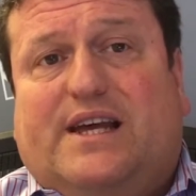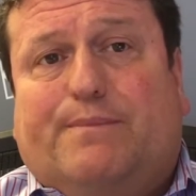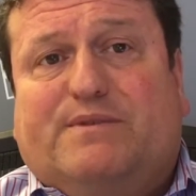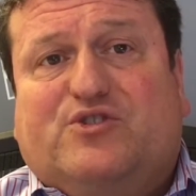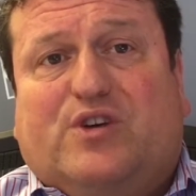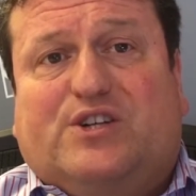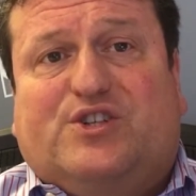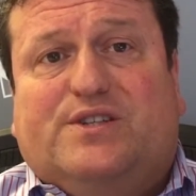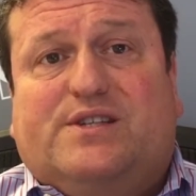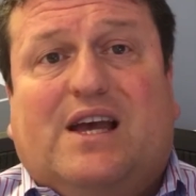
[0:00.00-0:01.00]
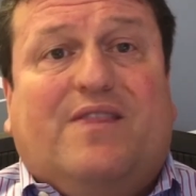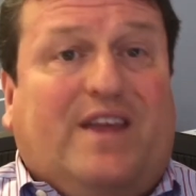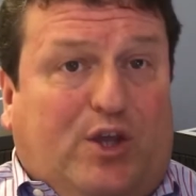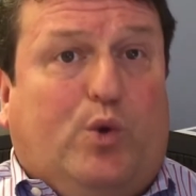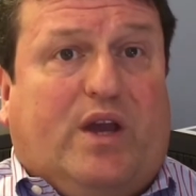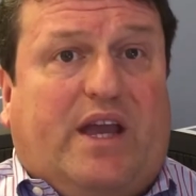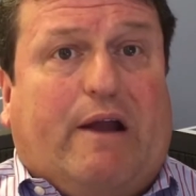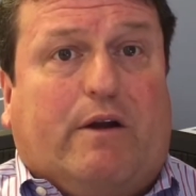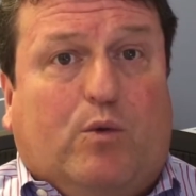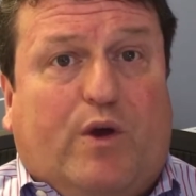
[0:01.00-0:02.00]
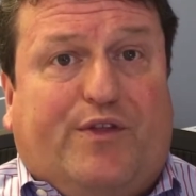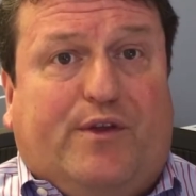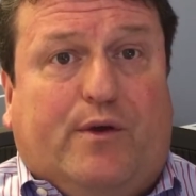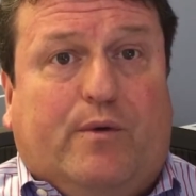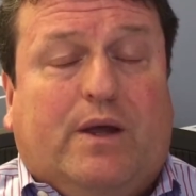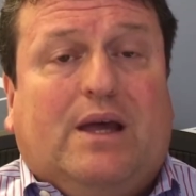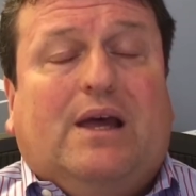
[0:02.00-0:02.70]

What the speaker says: setup instructions that you can carry with you